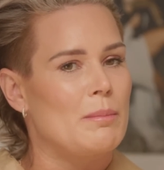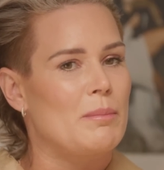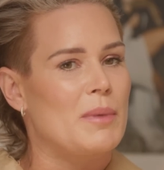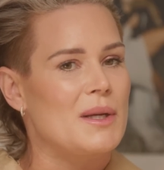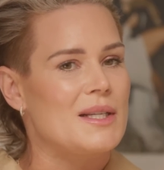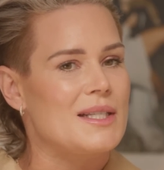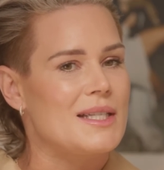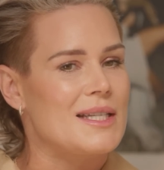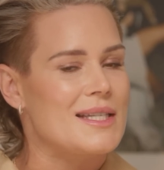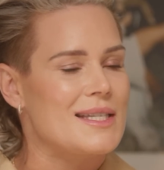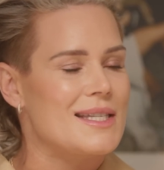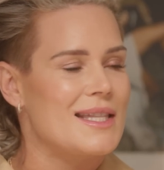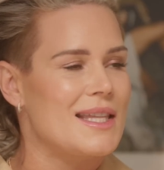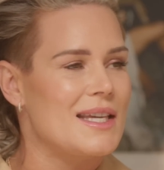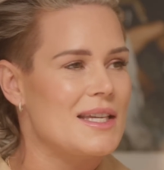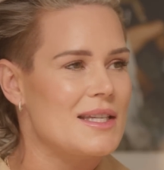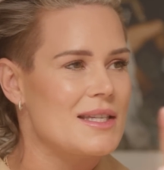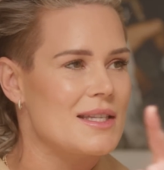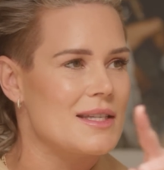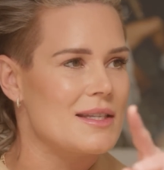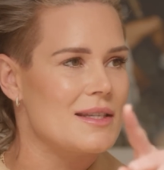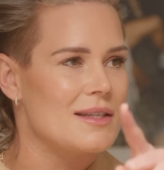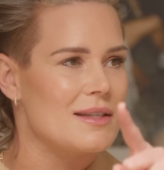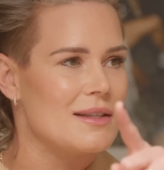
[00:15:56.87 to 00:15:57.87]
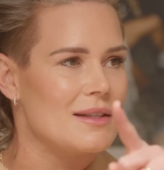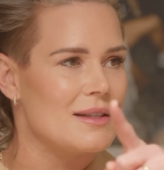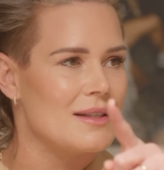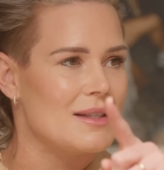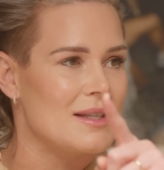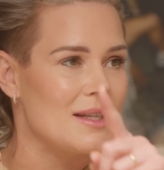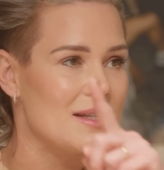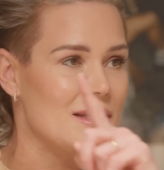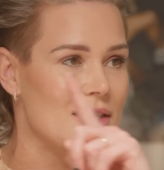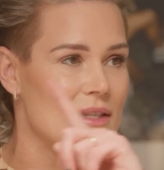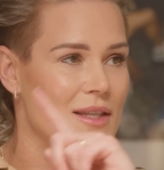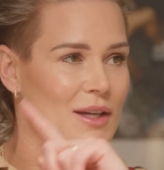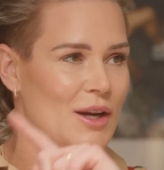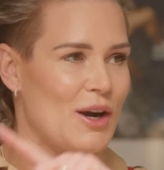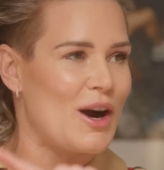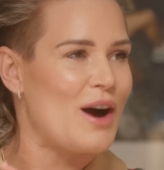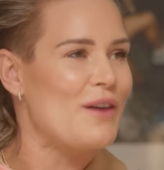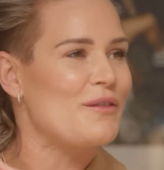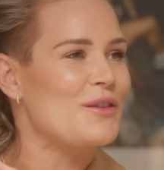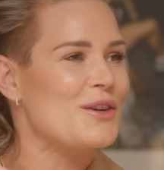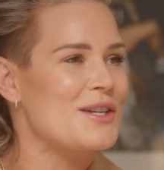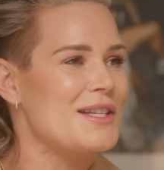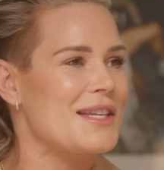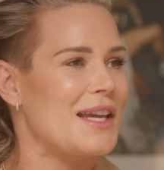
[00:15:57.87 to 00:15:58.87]
But does this, does the
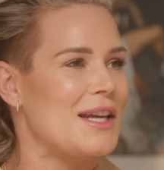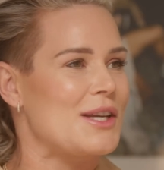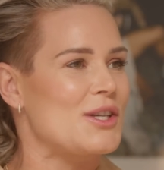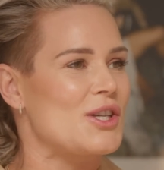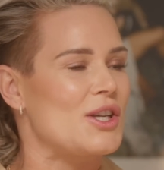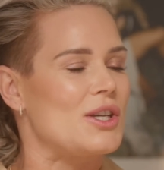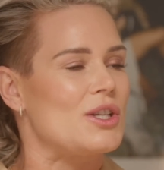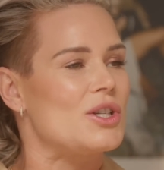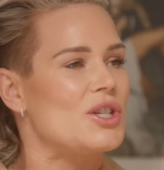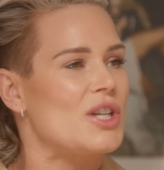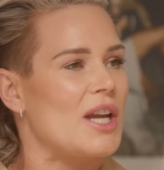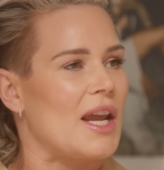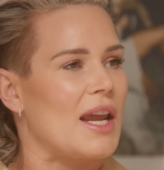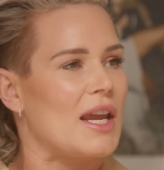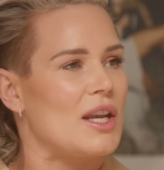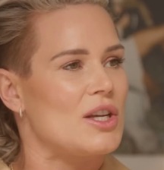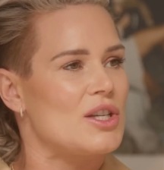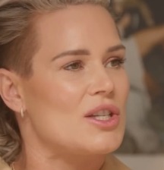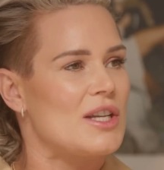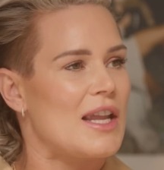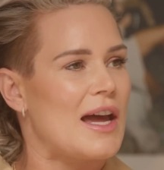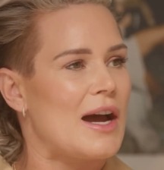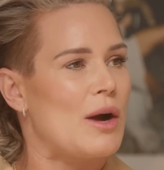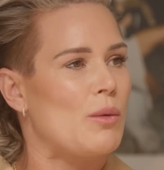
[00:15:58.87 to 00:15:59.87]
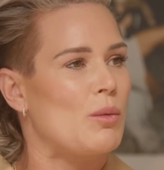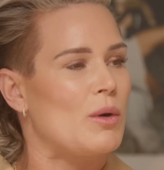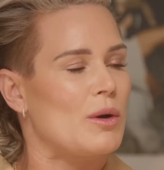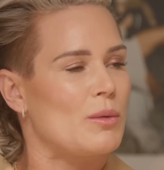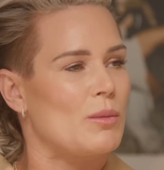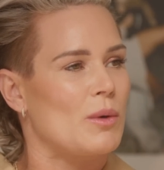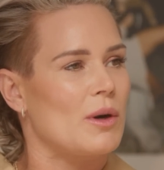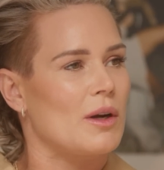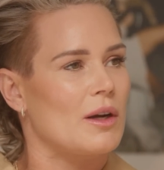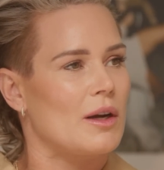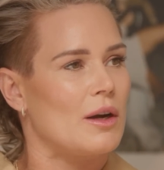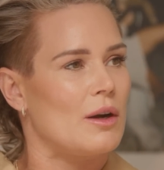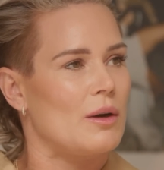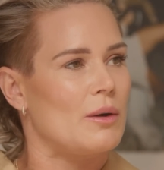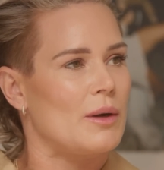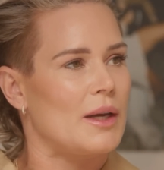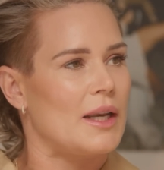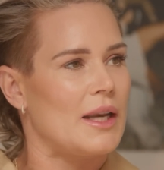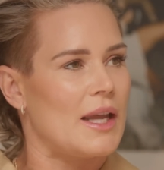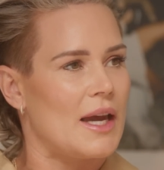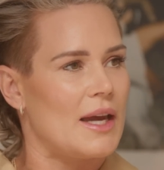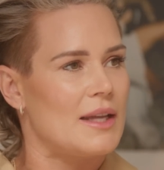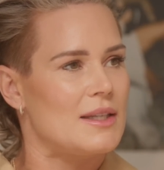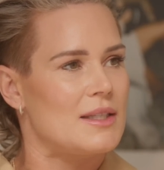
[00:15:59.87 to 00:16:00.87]
conversation change now when we're
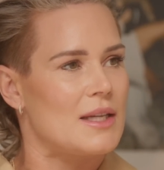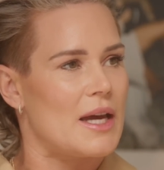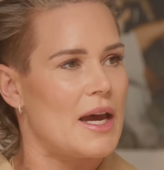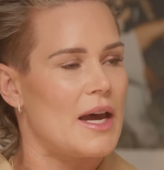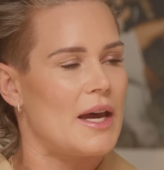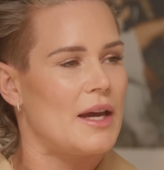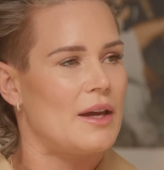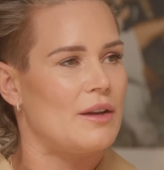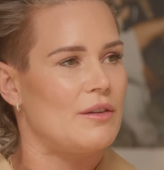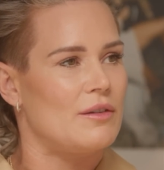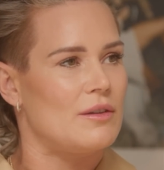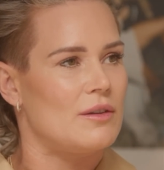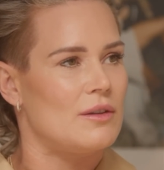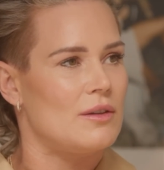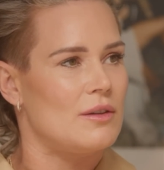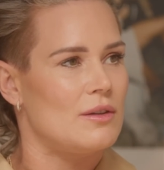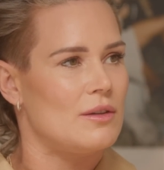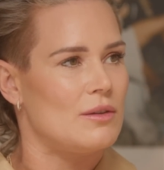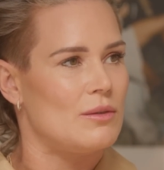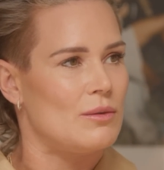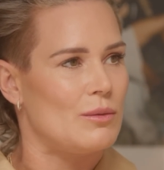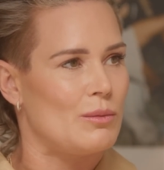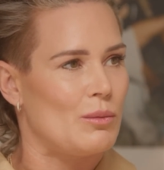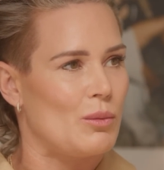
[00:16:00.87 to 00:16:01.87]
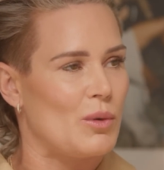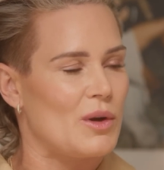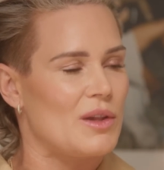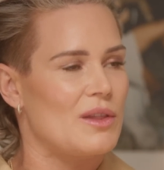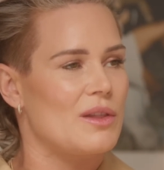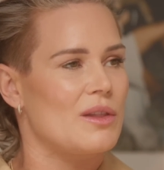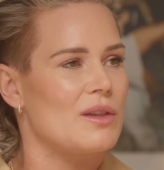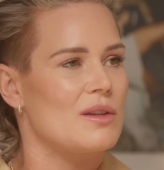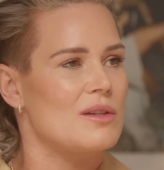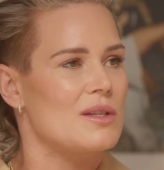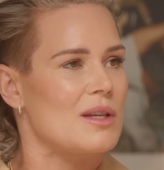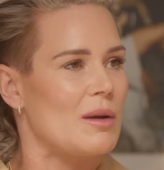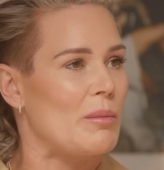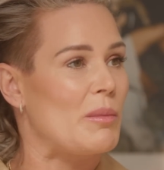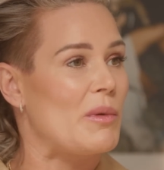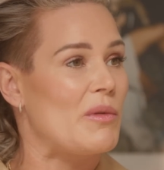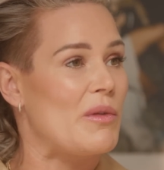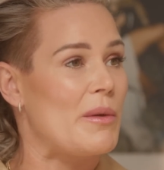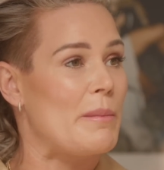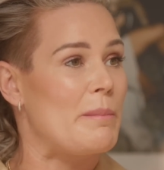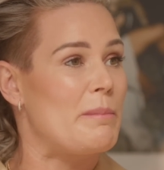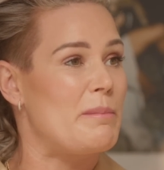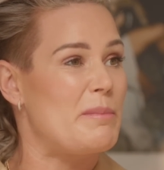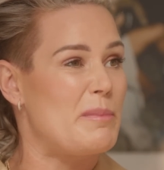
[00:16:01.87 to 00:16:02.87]
going head to head with some
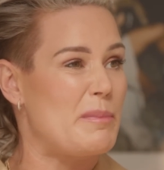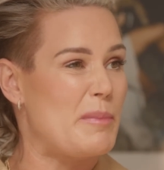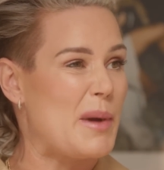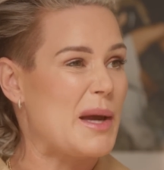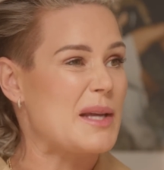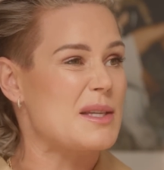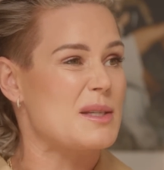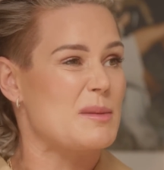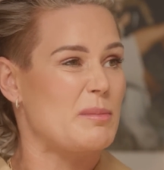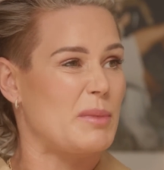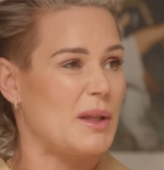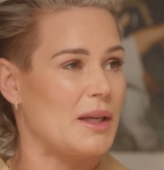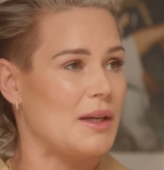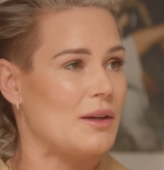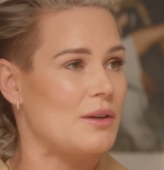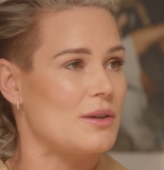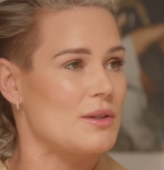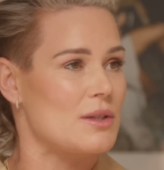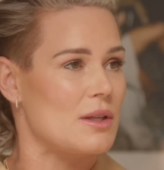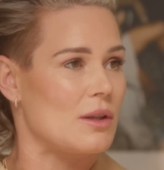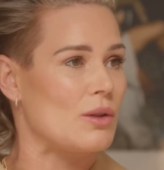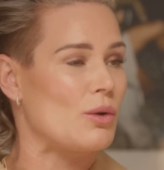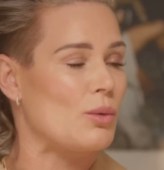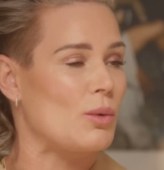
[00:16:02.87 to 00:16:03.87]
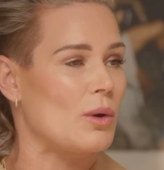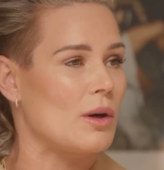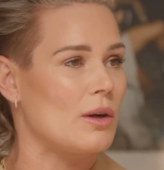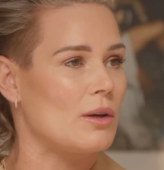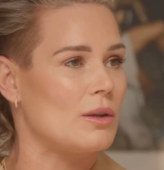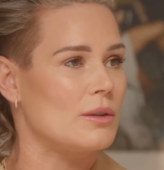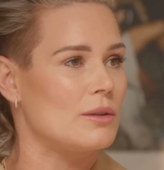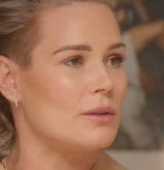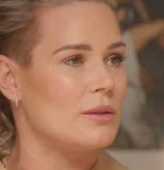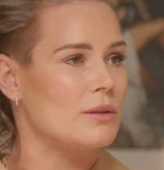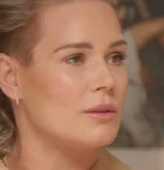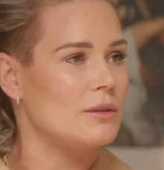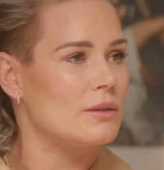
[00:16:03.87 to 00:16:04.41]
of the best players in the world?